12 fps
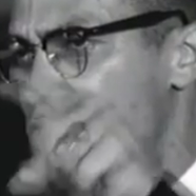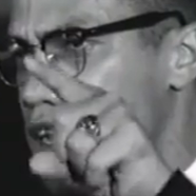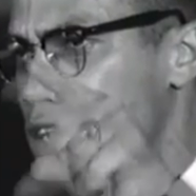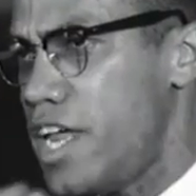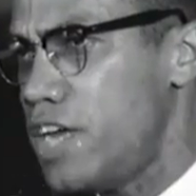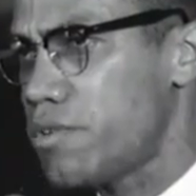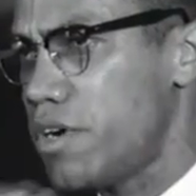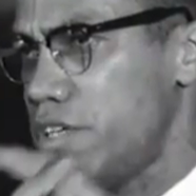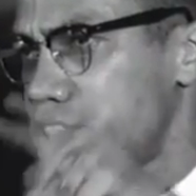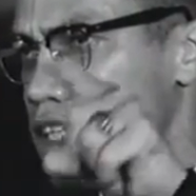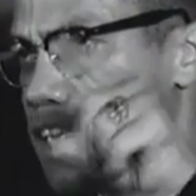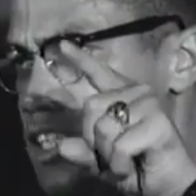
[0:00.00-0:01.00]
upon
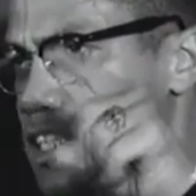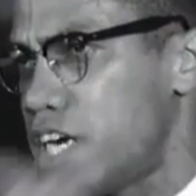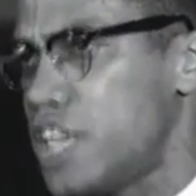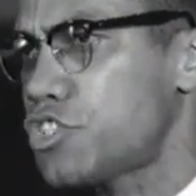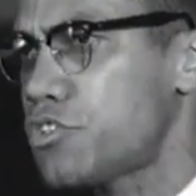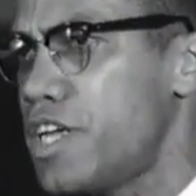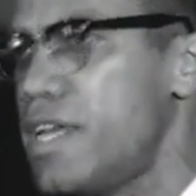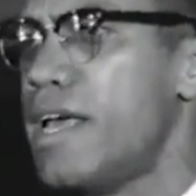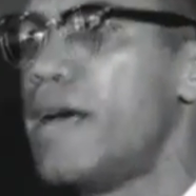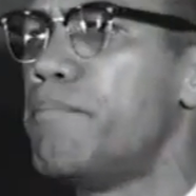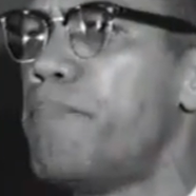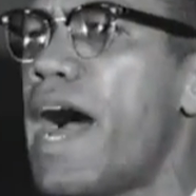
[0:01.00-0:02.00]
Negroes in this
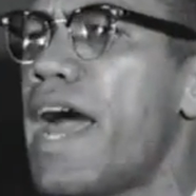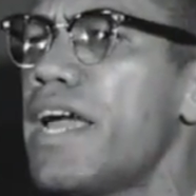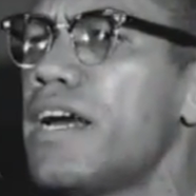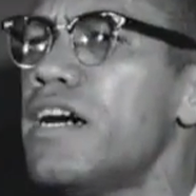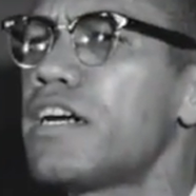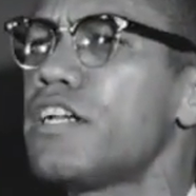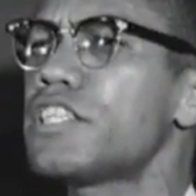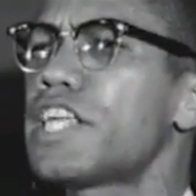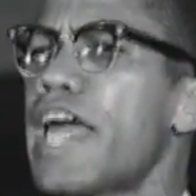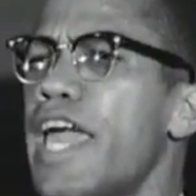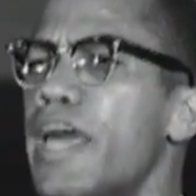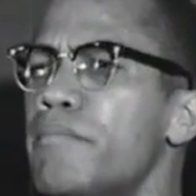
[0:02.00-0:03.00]
country by Uncle
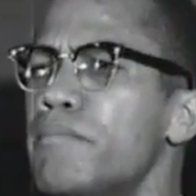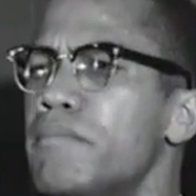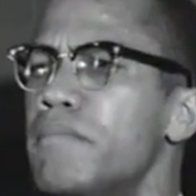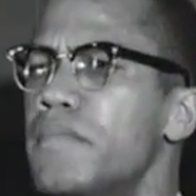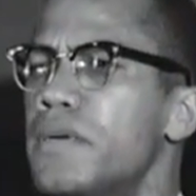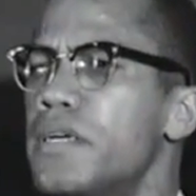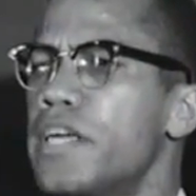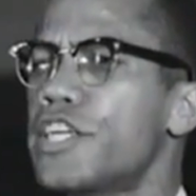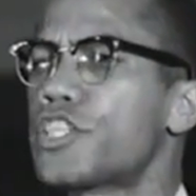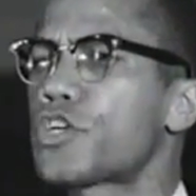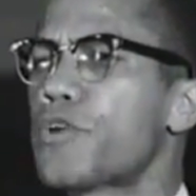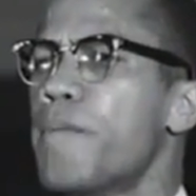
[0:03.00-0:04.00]
Sam
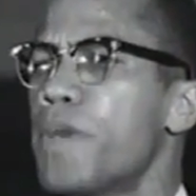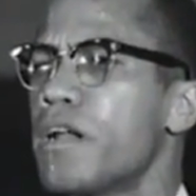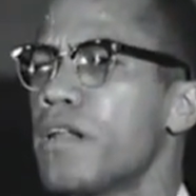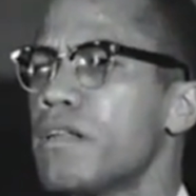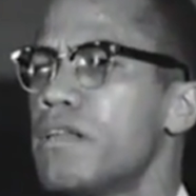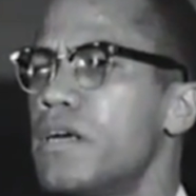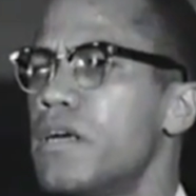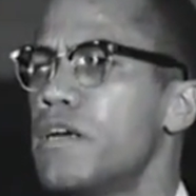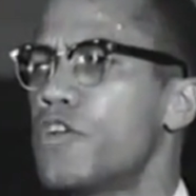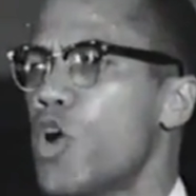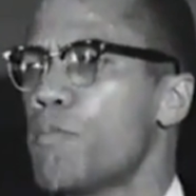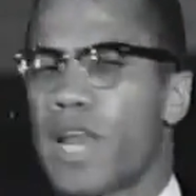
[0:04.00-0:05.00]
is criminal.
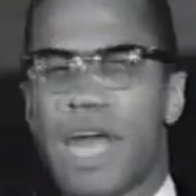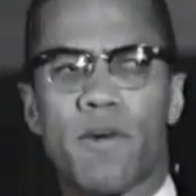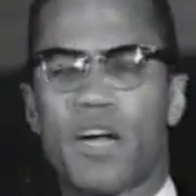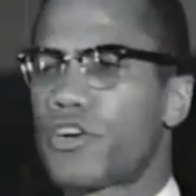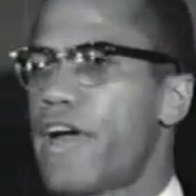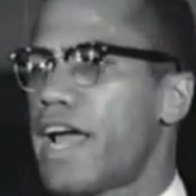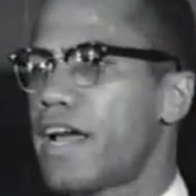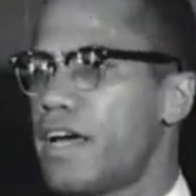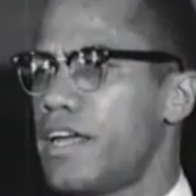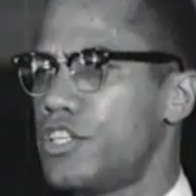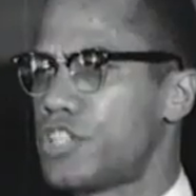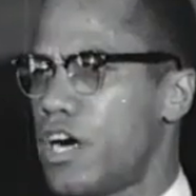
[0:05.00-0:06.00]
Don't blame a
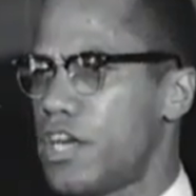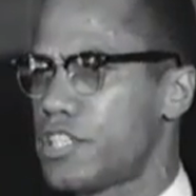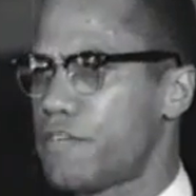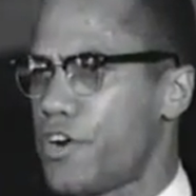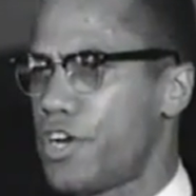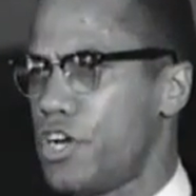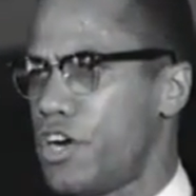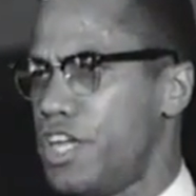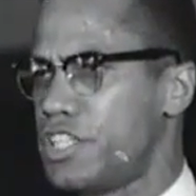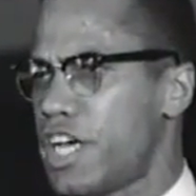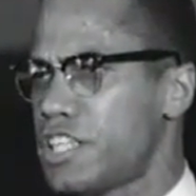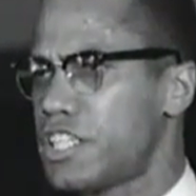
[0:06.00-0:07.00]
cracker in Georgia for
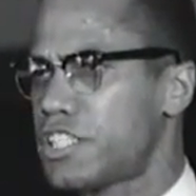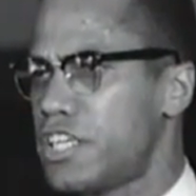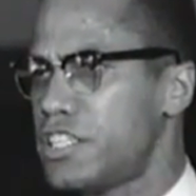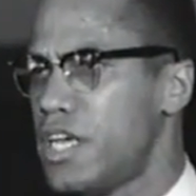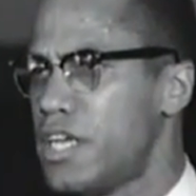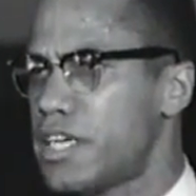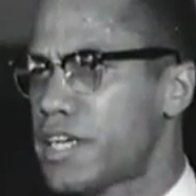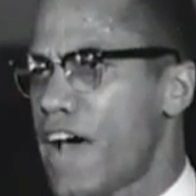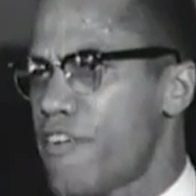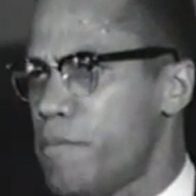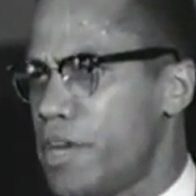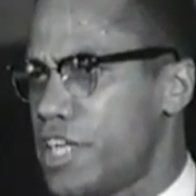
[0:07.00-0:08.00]
your injustices. The
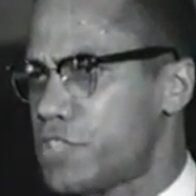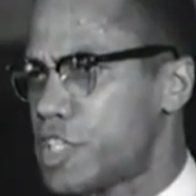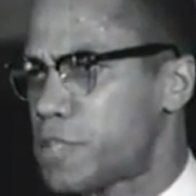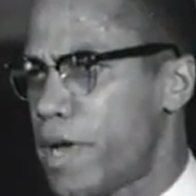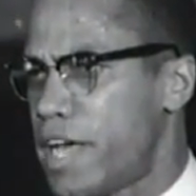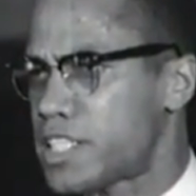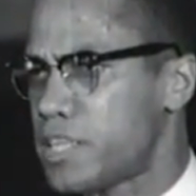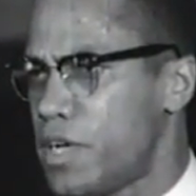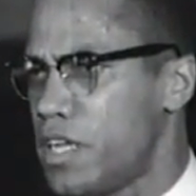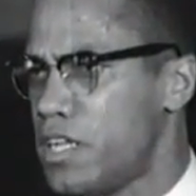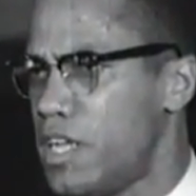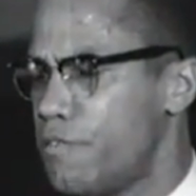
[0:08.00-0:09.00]
government is
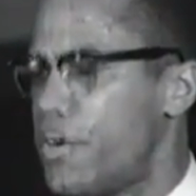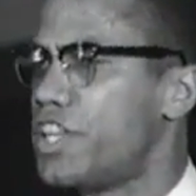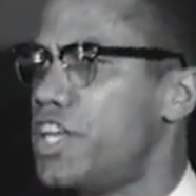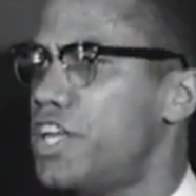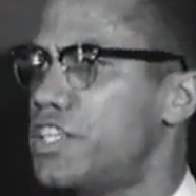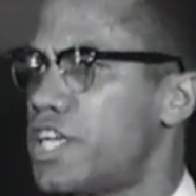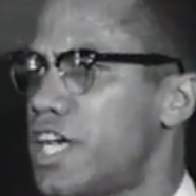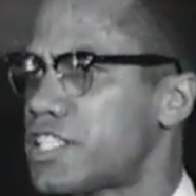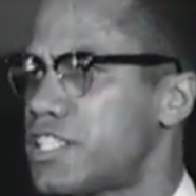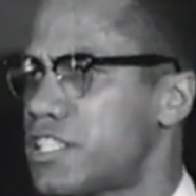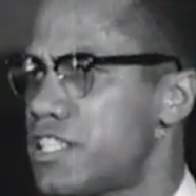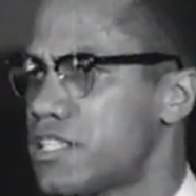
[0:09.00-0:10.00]
responsible for the
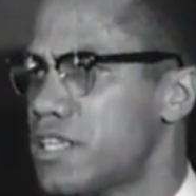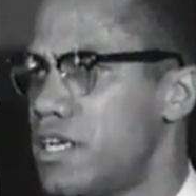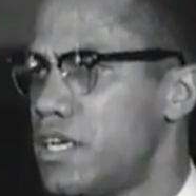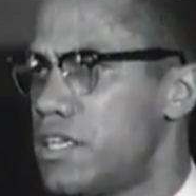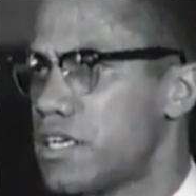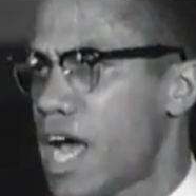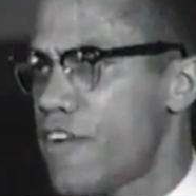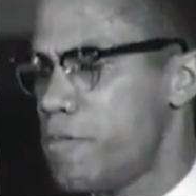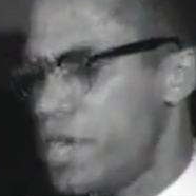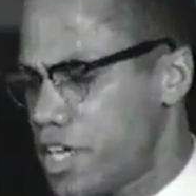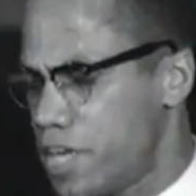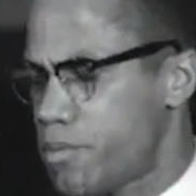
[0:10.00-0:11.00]
injustices. The
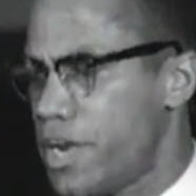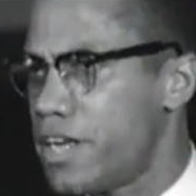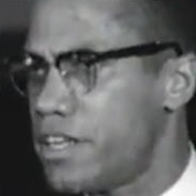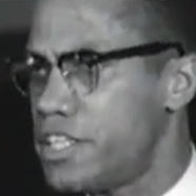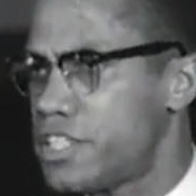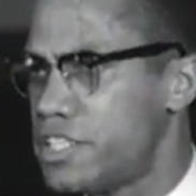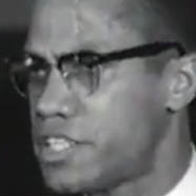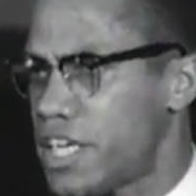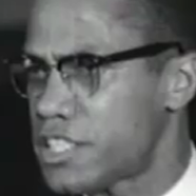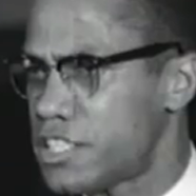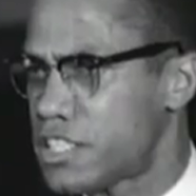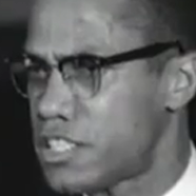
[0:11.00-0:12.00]
government can bring these
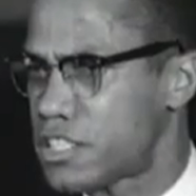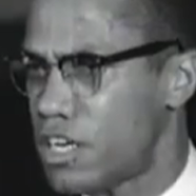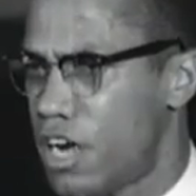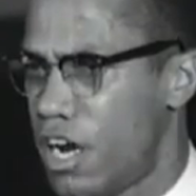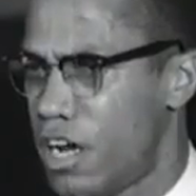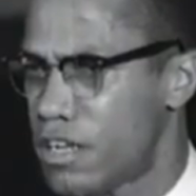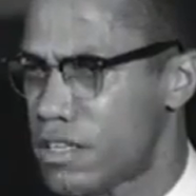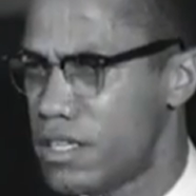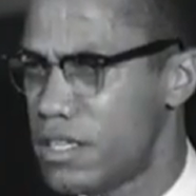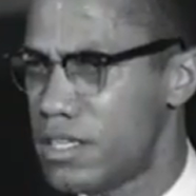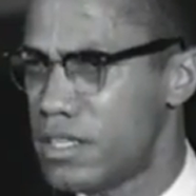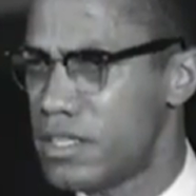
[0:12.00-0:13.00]
injustices to halt.